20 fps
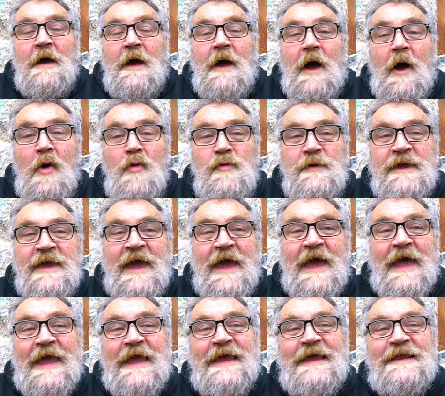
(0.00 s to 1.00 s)

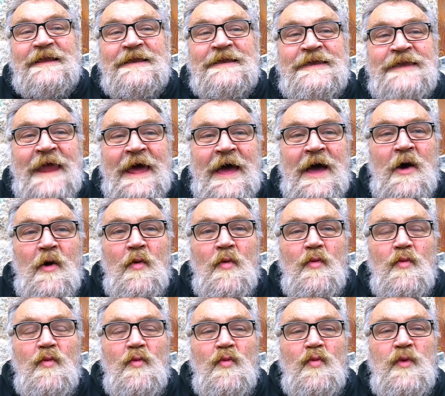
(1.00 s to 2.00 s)
Okay,
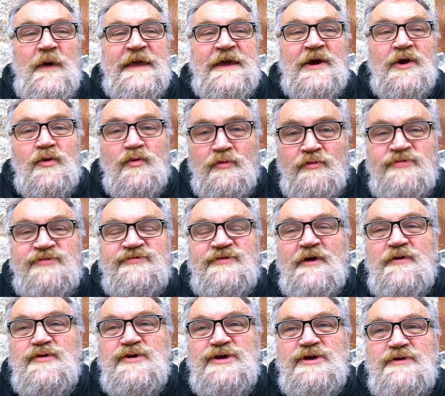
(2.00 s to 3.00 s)
now we can also
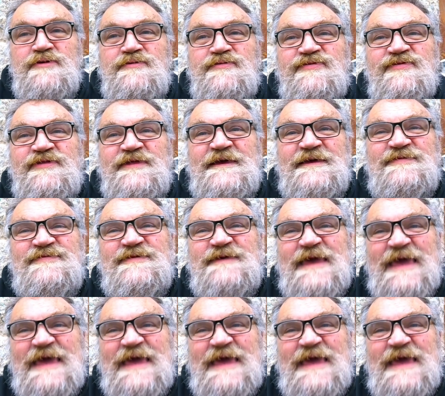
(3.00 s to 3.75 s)
use this